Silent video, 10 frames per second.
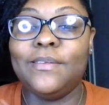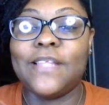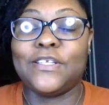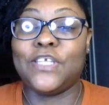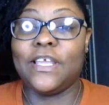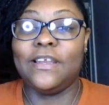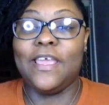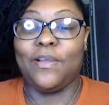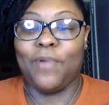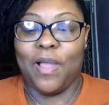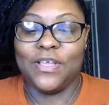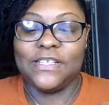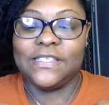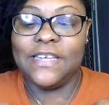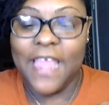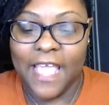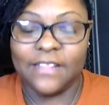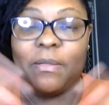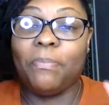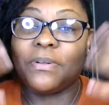leg around his
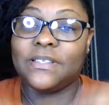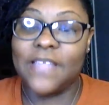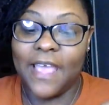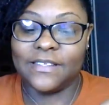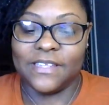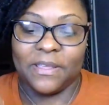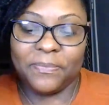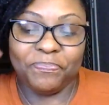neck to protect him.